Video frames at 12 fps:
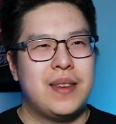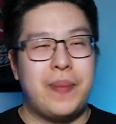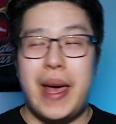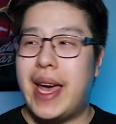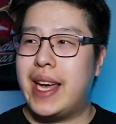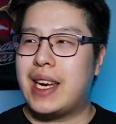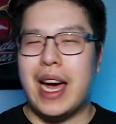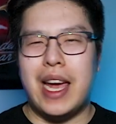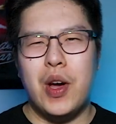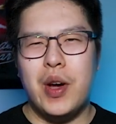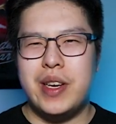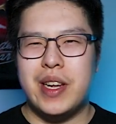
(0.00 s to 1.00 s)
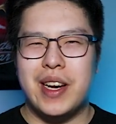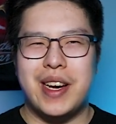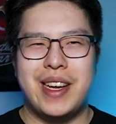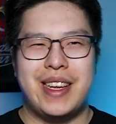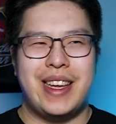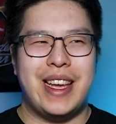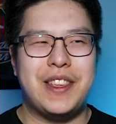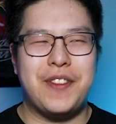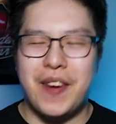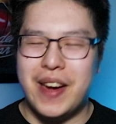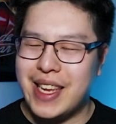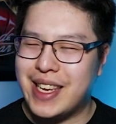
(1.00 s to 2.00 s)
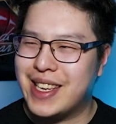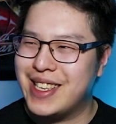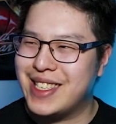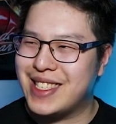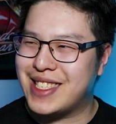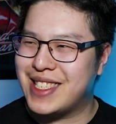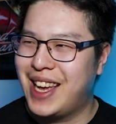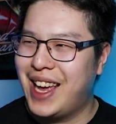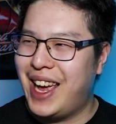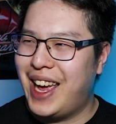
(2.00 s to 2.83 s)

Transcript: man, I heard uh, it's funny because